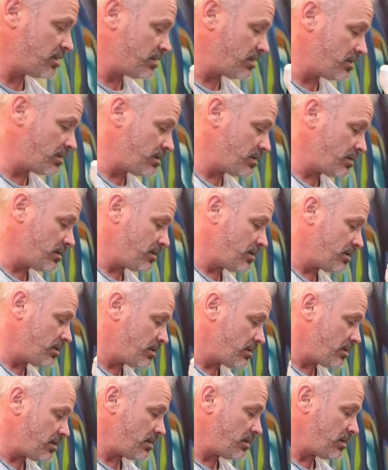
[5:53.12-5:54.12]
Oh, yeah.
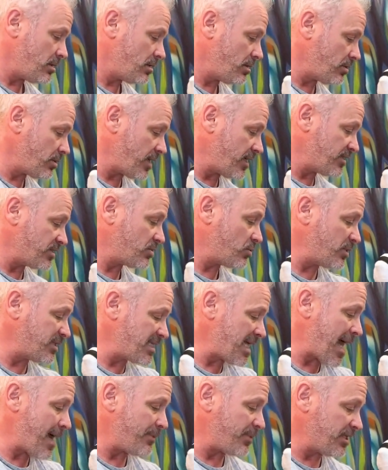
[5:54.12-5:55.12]
Okay, so
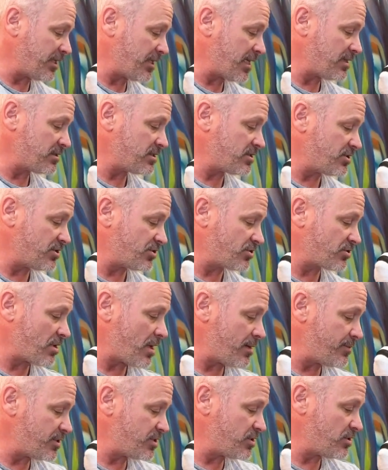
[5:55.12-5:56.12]
what's happening now? To
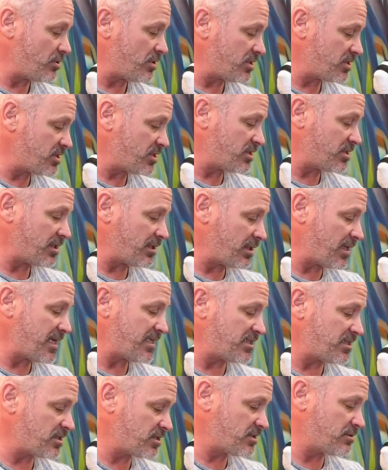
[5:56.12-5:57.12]
describe it to us, is it
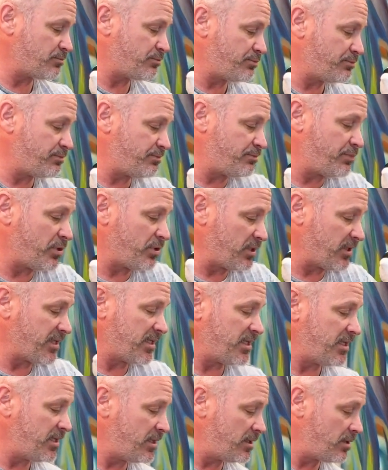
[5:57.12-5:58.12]
less
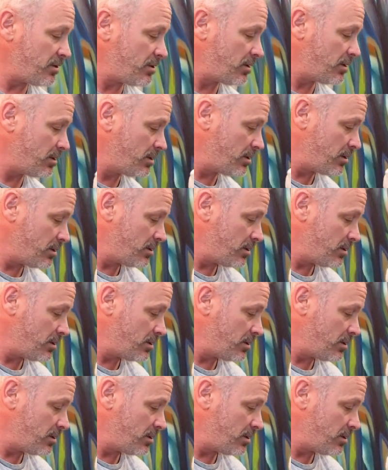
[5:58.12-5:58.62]
pulling in here?